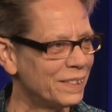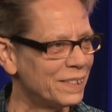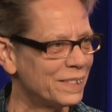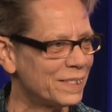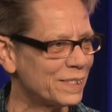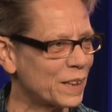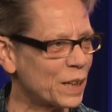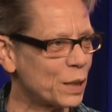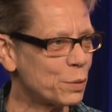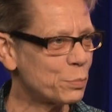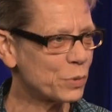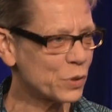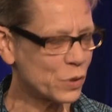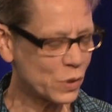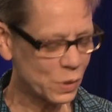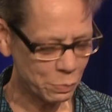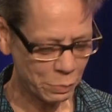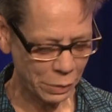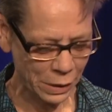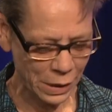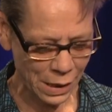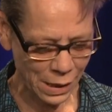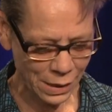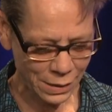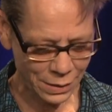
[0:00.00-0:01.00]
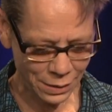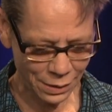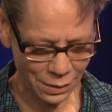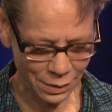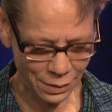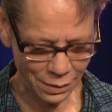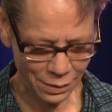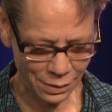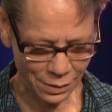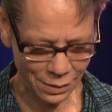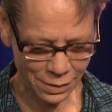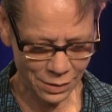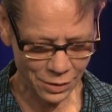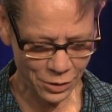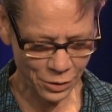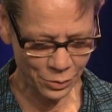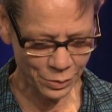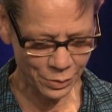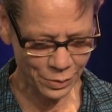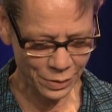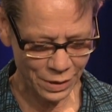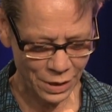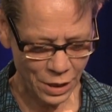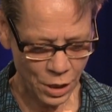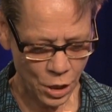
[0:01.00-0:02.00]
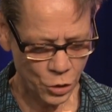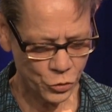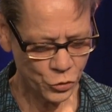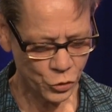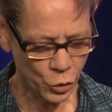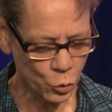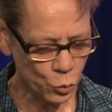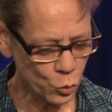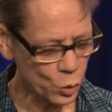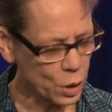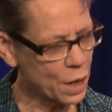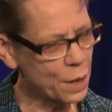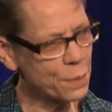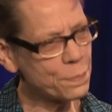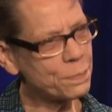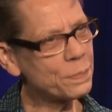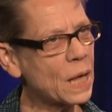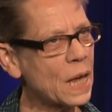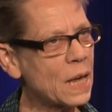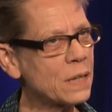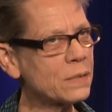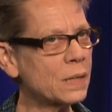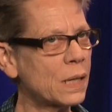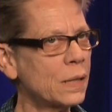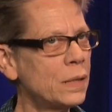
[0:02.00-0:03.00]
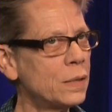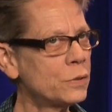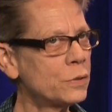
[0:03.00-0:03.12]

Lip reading: type of spot, So as I